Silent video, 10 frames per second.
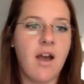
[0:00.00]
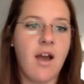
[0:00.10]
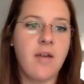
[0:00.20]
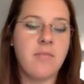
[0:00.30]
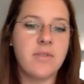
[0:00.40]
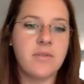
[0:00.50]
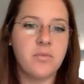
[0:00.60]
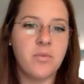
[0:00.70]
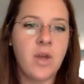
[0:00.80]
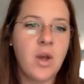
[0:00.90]

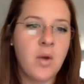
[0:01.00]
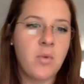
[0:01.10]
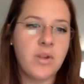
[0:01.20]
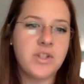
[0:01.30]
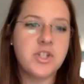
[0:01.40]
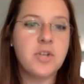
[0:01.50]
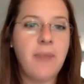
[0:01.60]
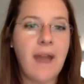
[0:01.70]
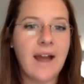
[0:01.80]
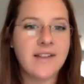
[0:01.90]
And with 2
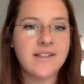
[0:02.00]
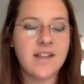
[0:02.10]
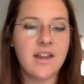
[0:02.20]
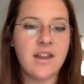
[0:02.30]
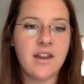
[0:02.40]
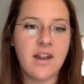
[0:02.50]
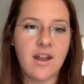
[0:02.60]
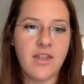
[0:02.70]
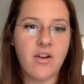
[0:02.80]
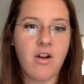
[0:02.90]
passed and
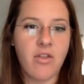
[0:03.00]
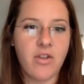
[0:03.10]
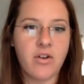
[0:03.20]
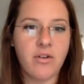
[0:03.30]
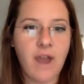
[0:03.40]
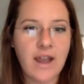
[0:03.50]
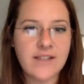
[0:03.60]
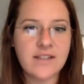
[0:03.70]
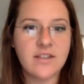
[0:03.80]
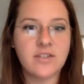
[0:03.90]
another on the
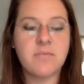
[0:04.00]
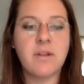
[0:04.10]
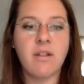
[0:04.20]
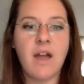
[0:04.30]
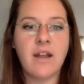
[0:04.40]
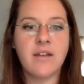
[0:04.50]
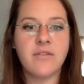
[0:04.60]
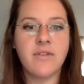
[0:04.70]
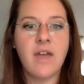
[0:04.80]
horizon, there's been a lot of